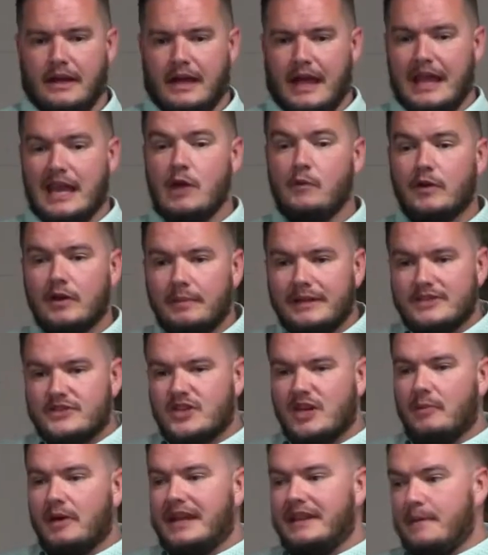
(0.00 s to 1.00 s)
And he would have been
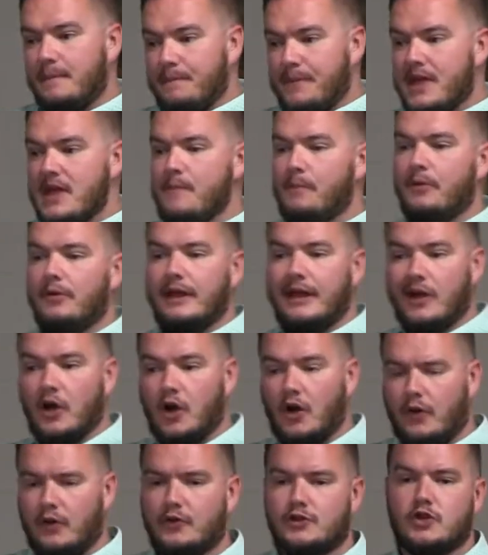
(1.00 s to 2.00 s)
somebody that people in
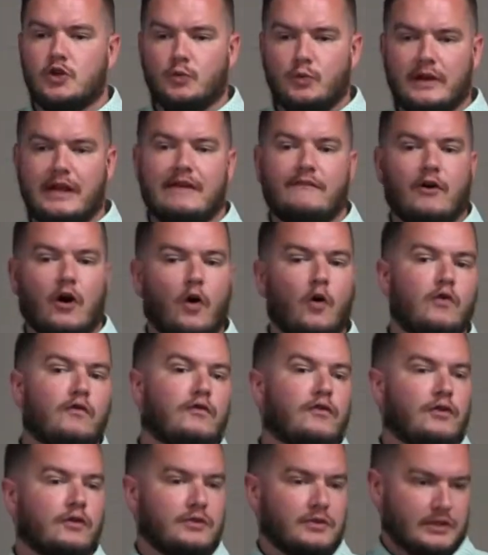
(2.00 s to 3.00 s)
culture would have
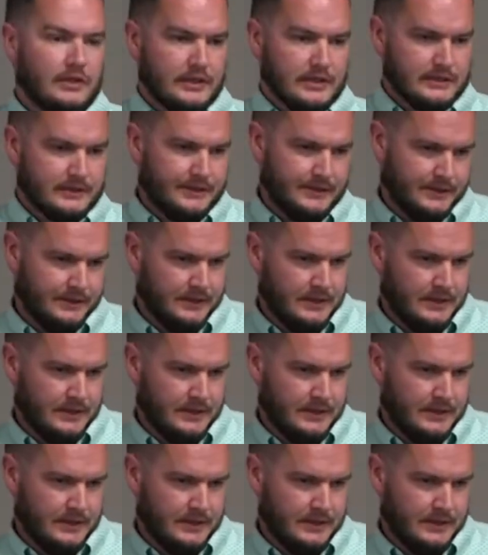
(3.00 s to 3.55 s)
overlooked.